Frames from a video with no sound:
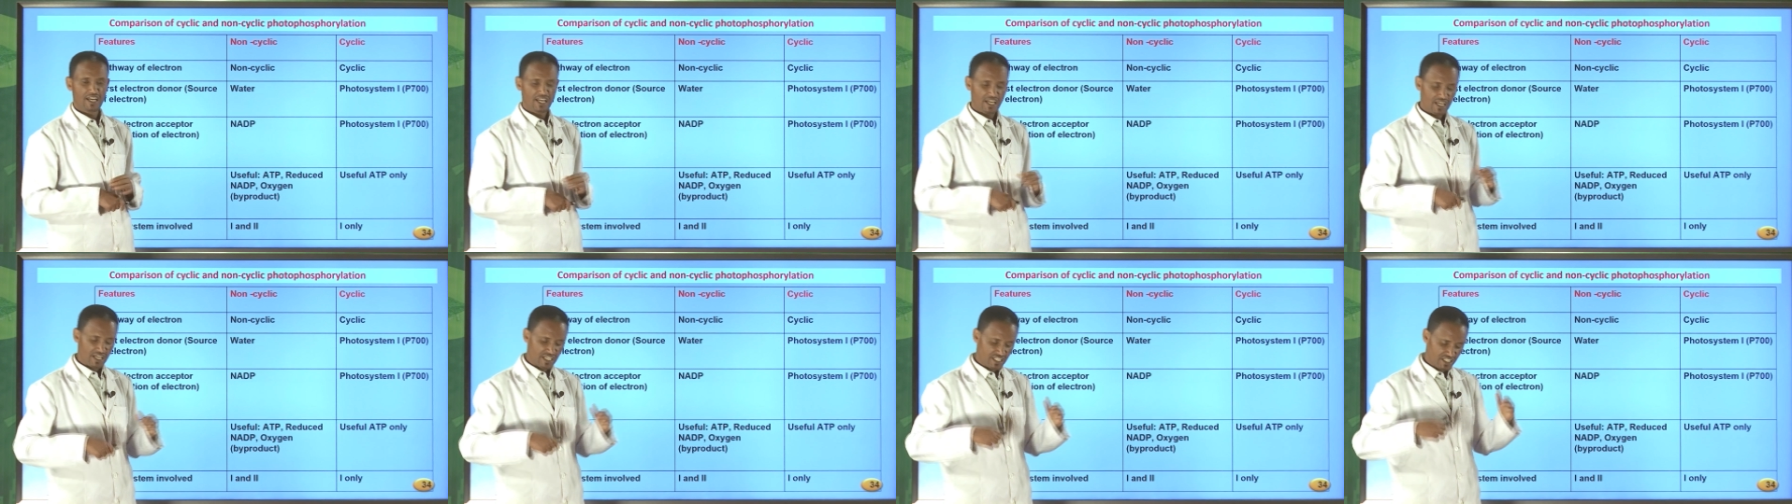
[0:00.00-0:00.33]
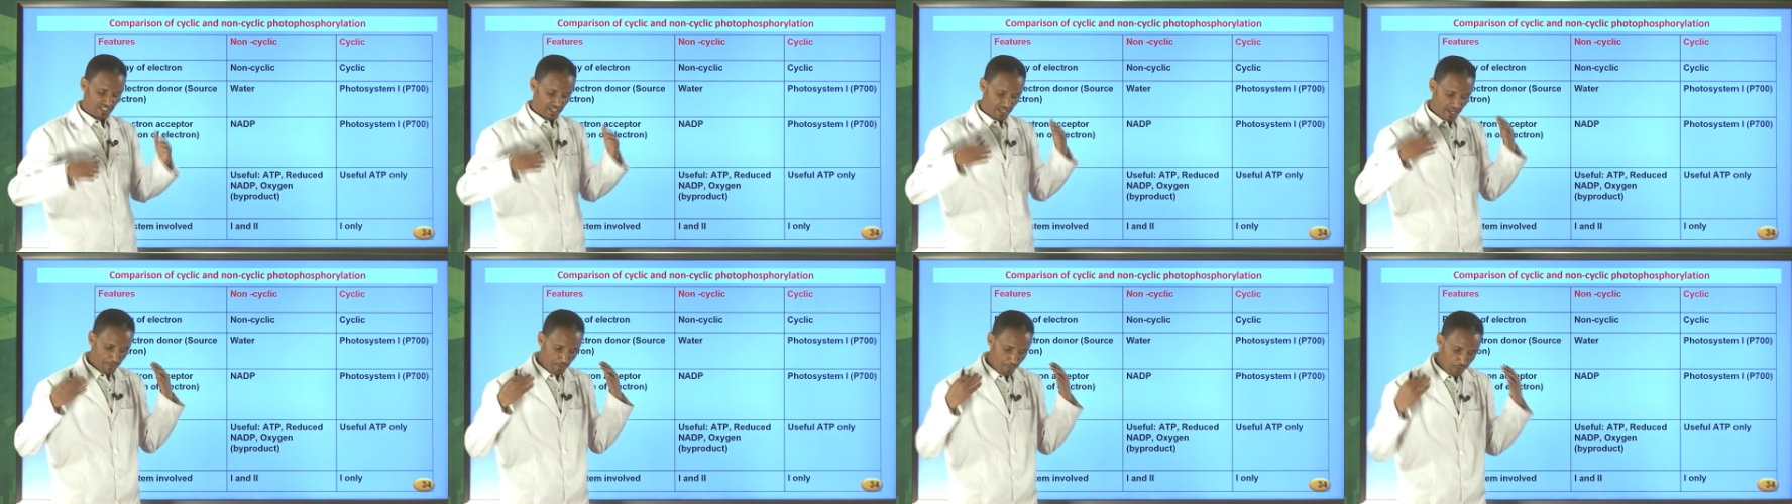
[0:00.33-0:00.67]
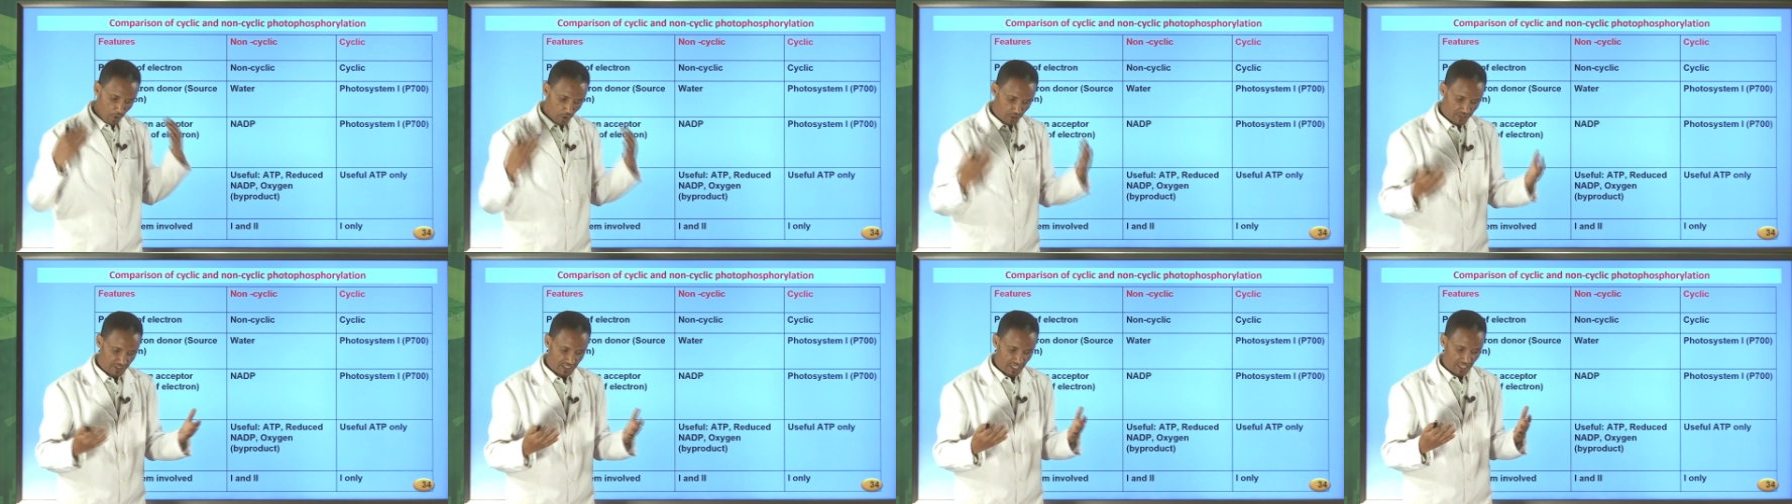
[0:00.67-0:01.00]
is
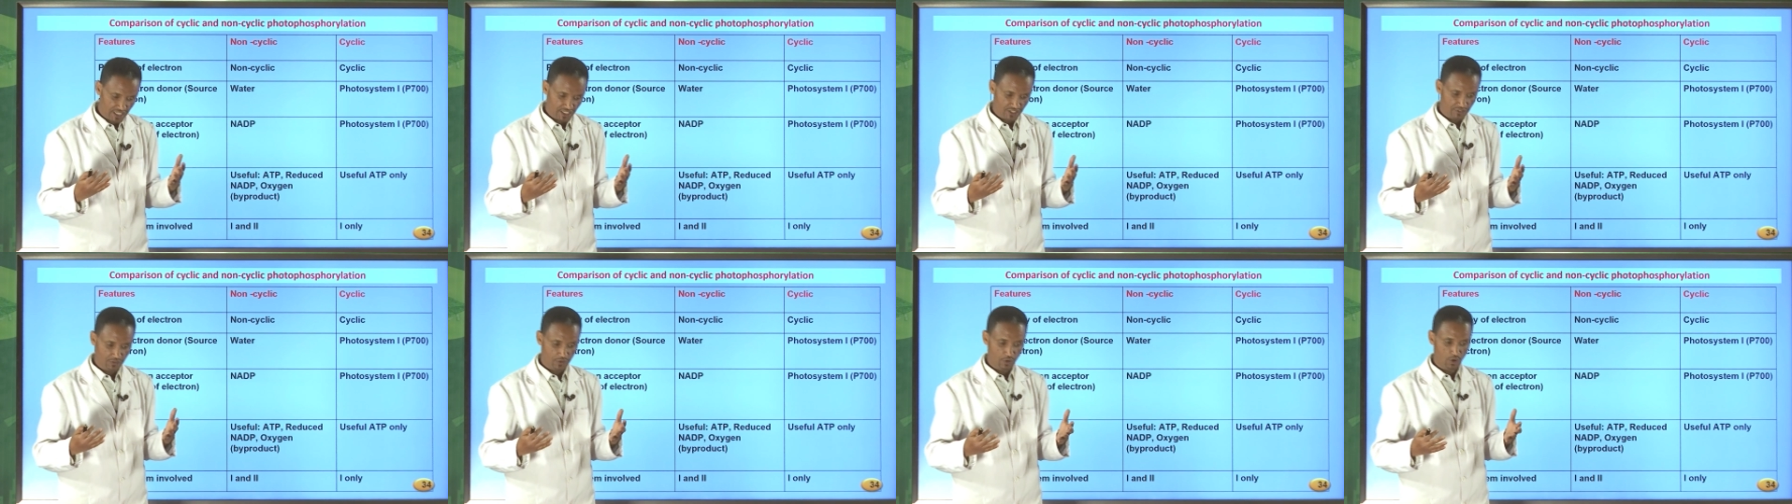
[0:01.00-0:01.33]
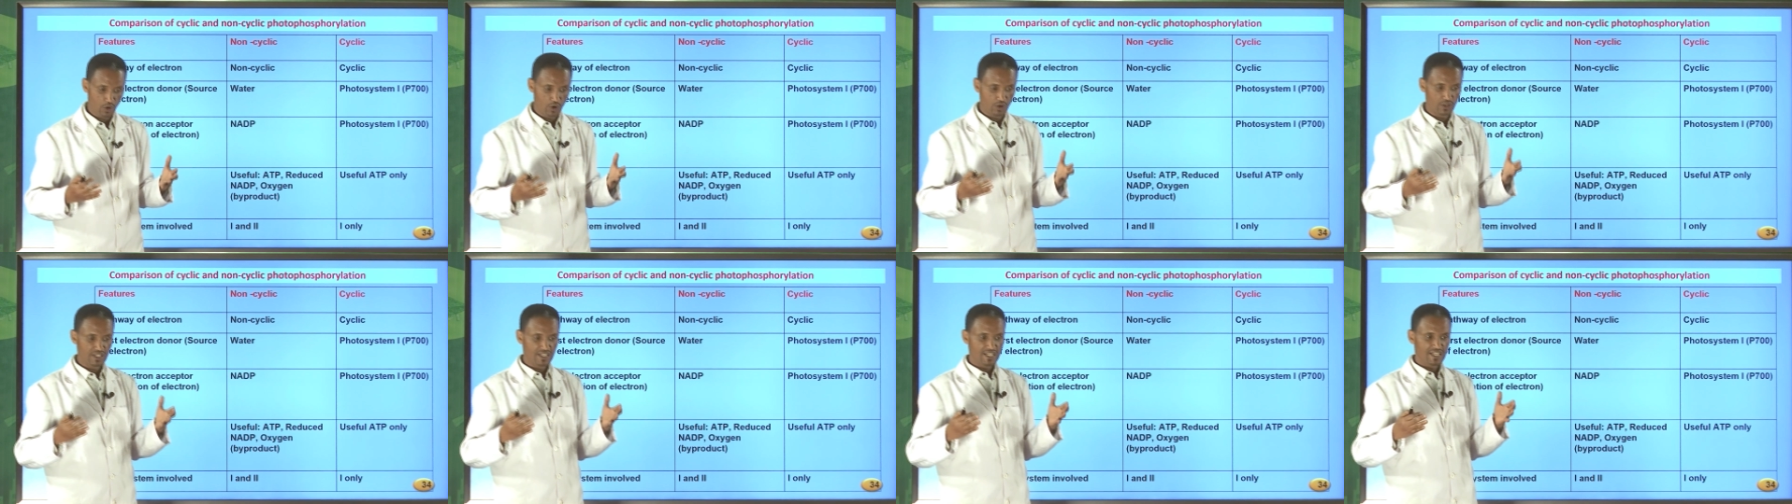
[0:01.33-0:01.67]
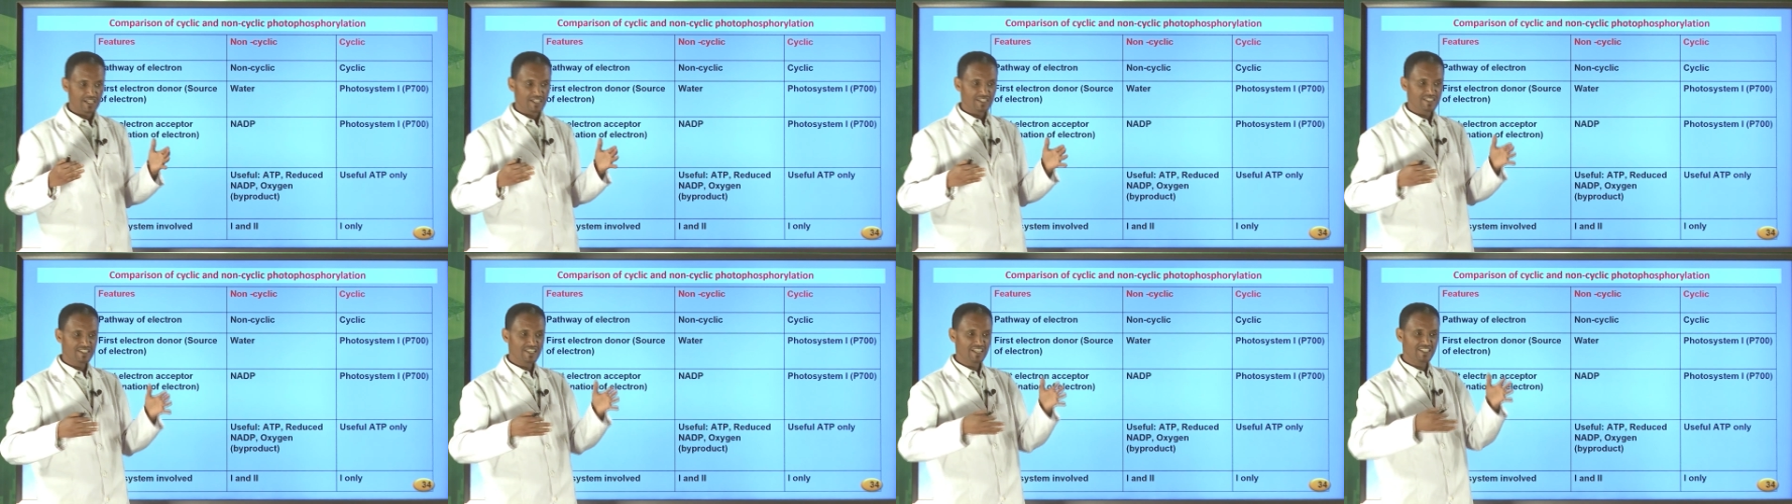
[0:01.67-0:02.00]
important for
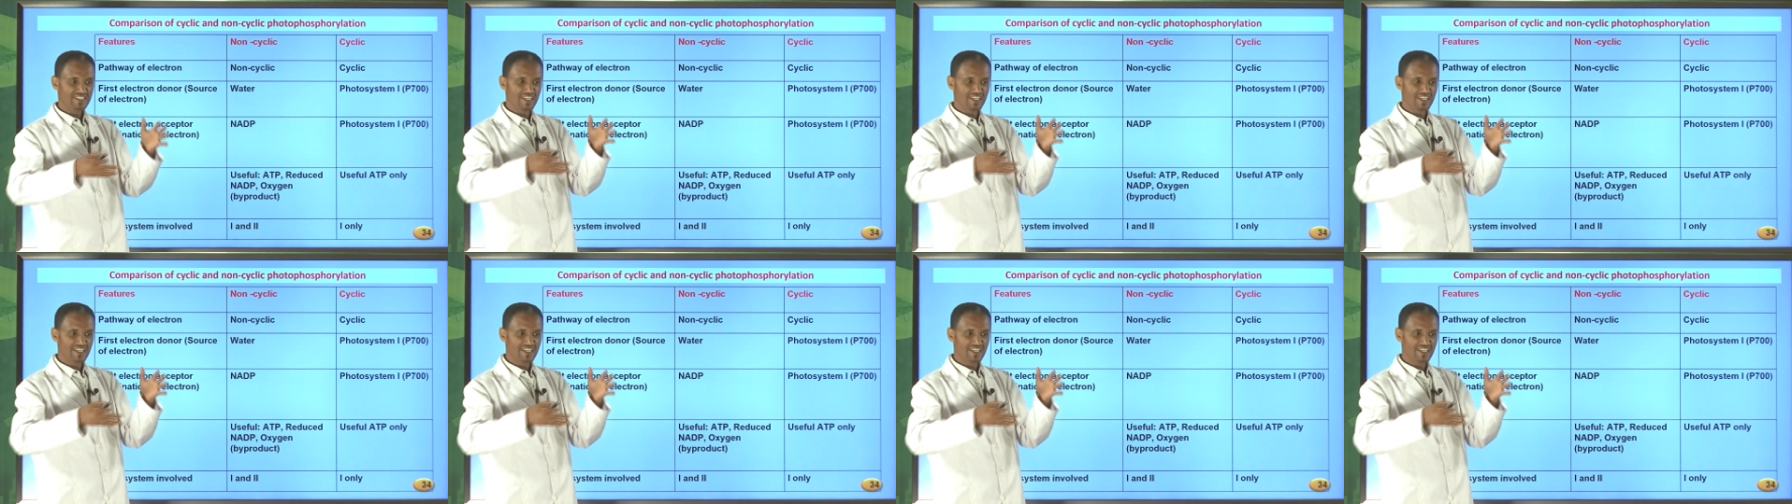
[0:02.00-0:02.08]
the